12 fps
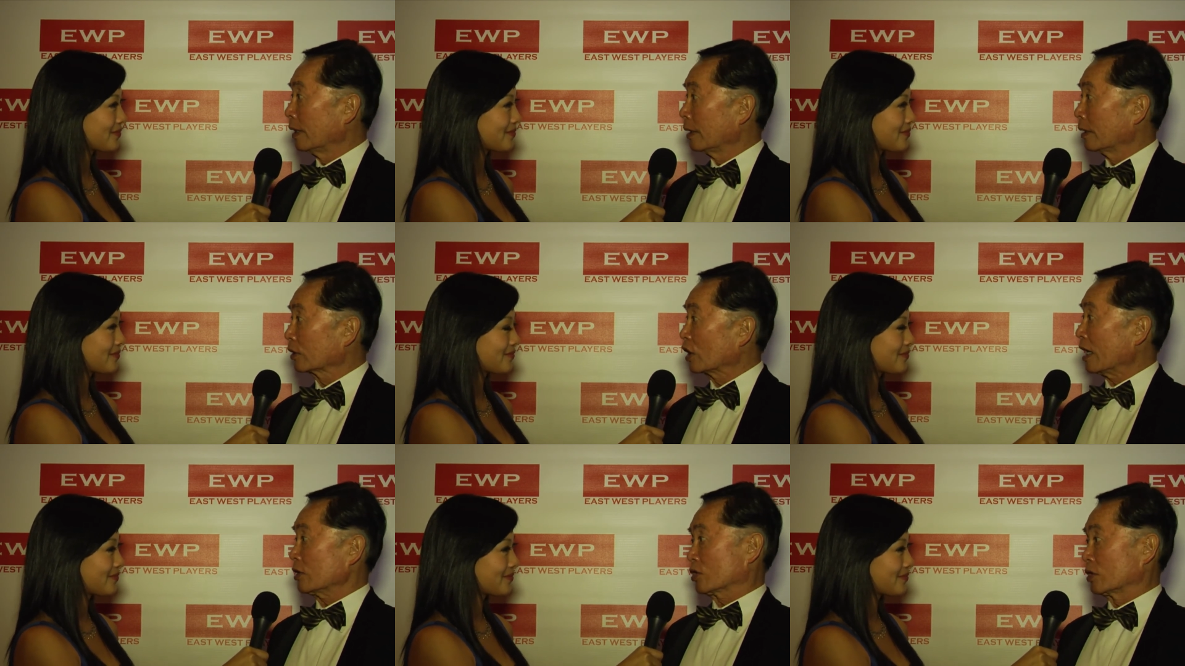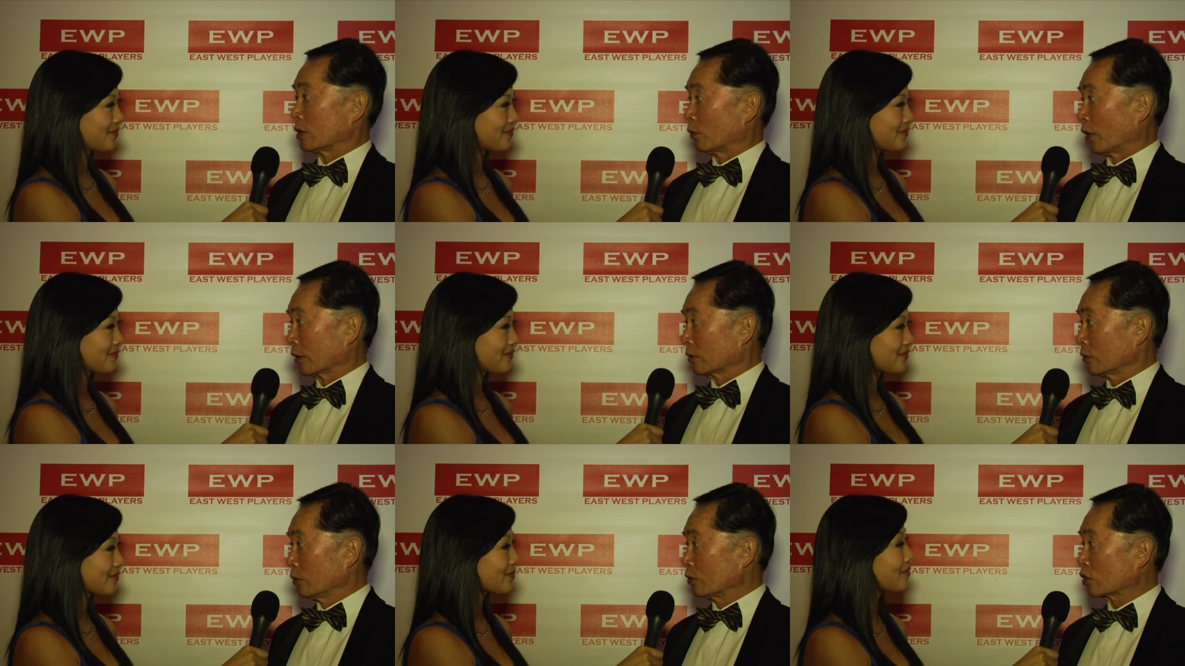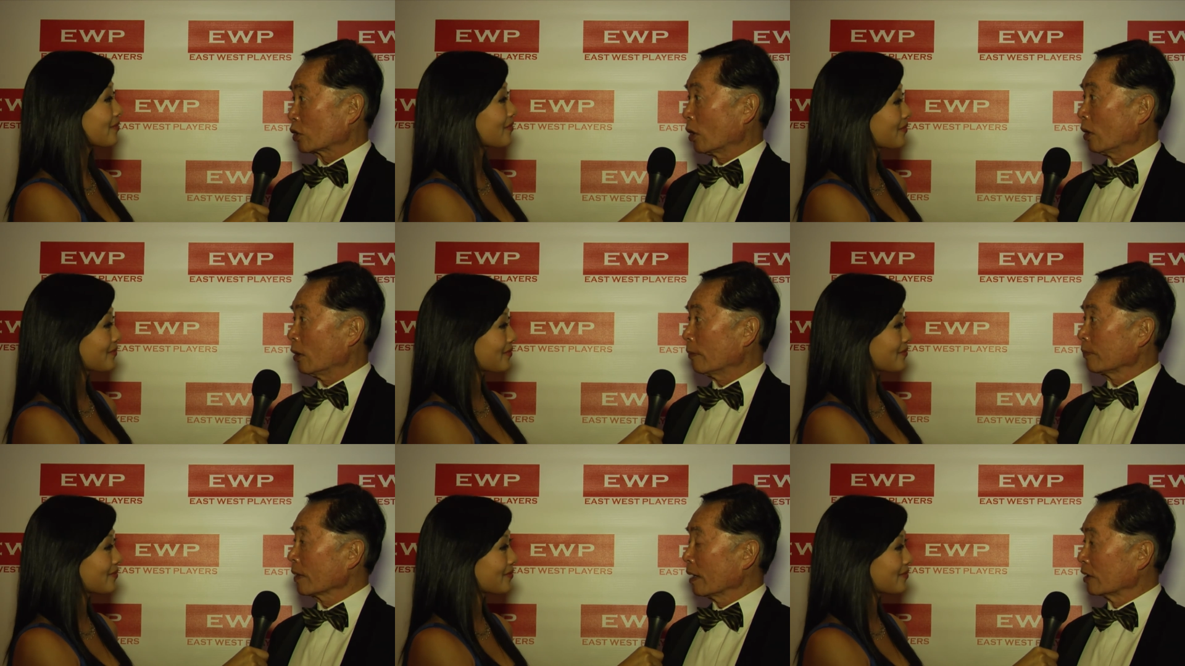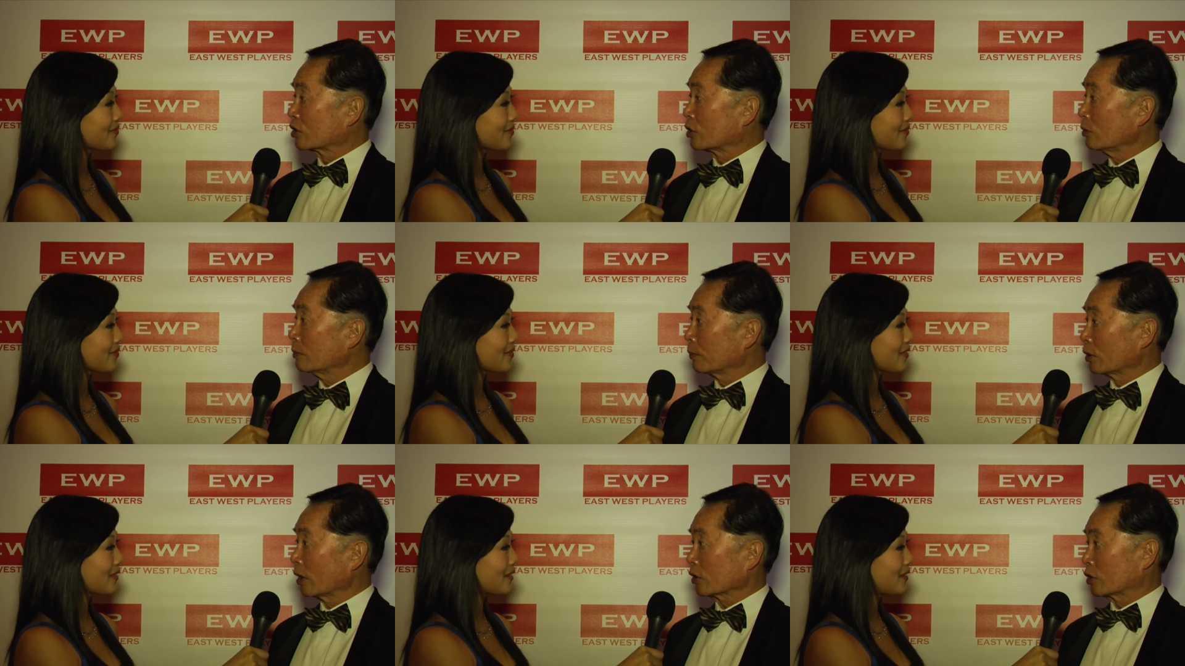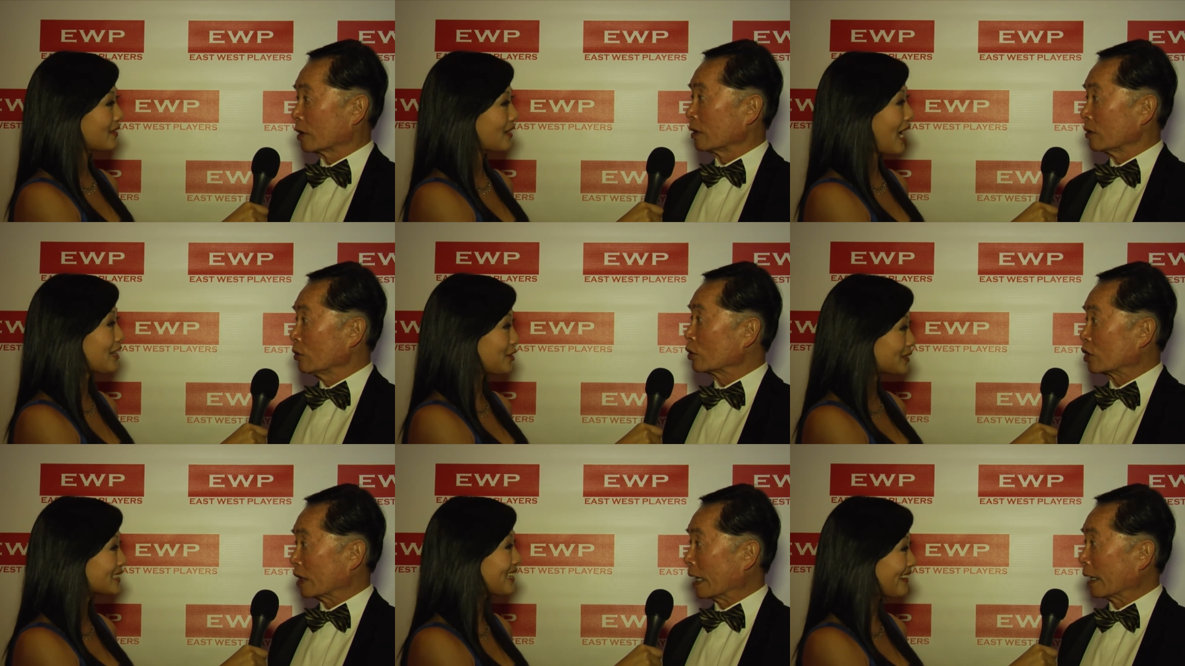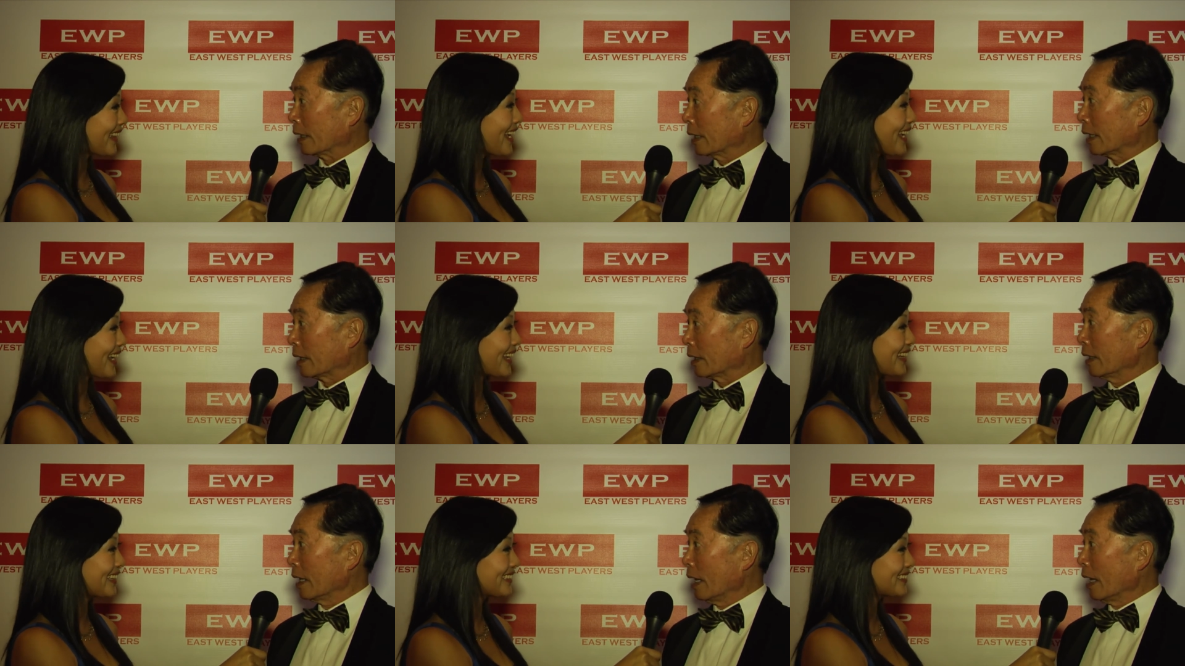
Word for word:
Speaker 1: a, a casting director who saw a student production at U C L A